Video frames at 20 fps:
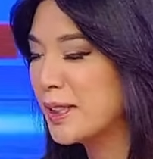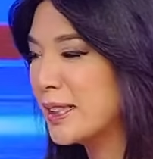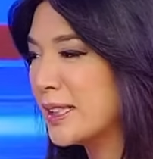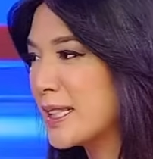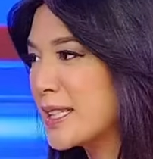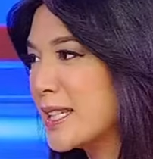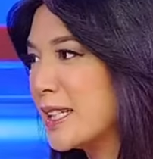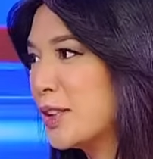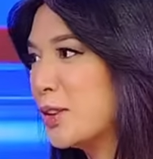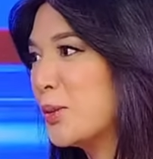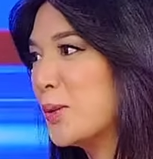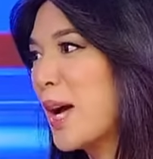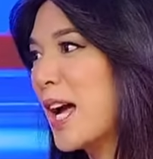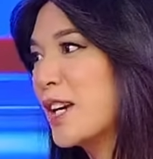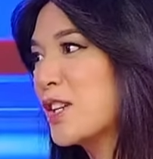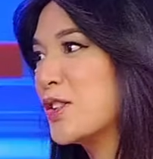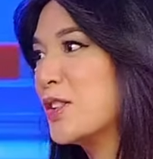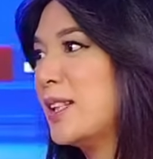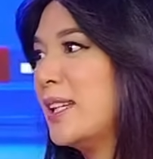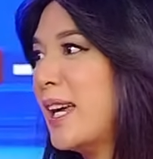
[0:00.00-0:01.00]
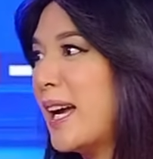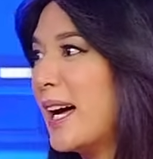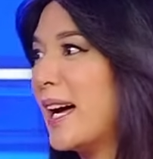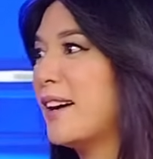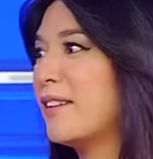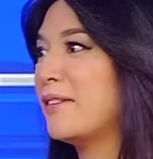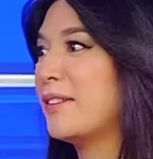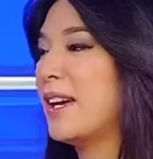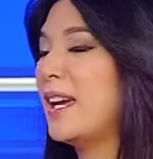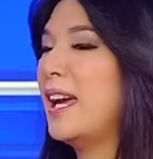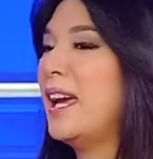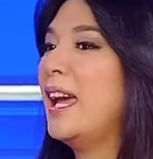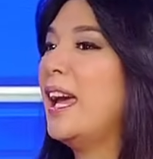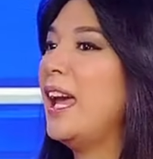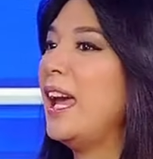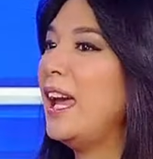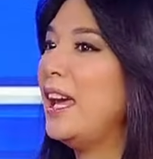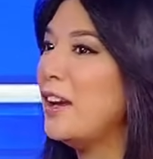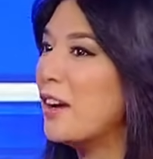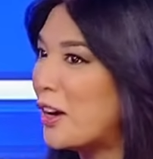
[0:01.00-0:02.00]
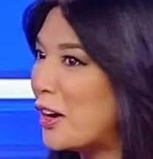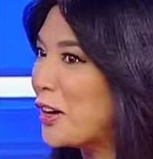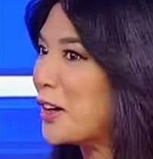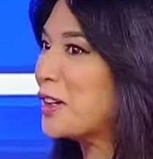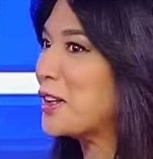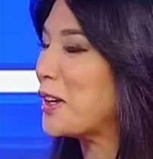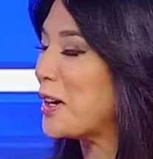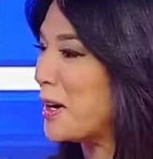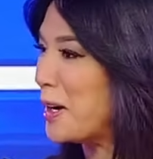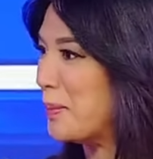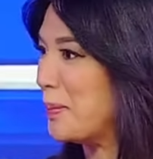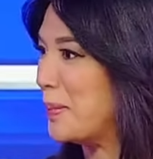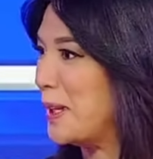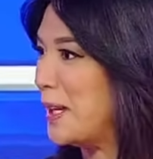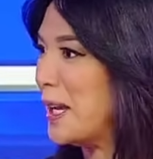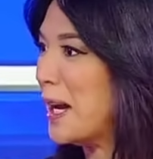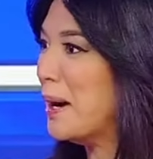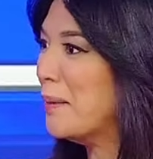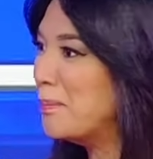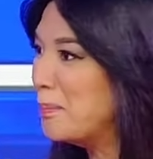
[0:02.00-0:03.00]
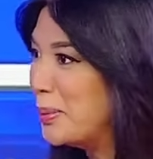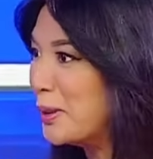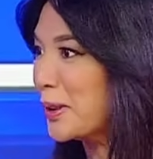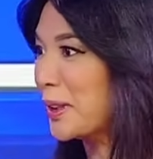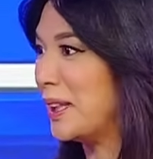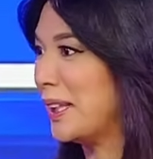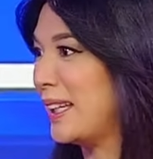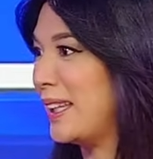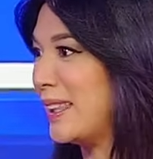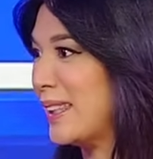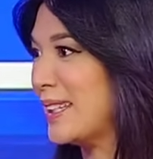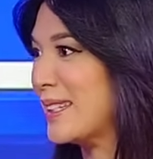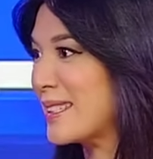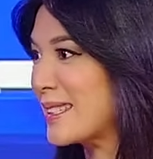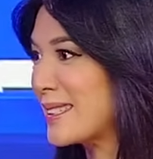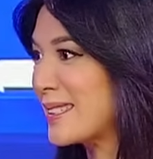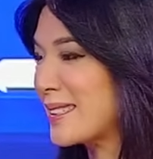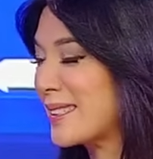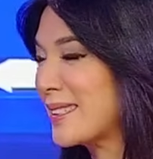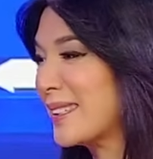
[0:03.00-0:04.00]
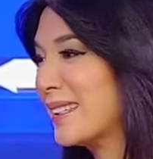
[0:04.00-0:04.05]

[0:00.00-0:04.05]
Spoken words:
is it to actually have a hard copy, a book like this?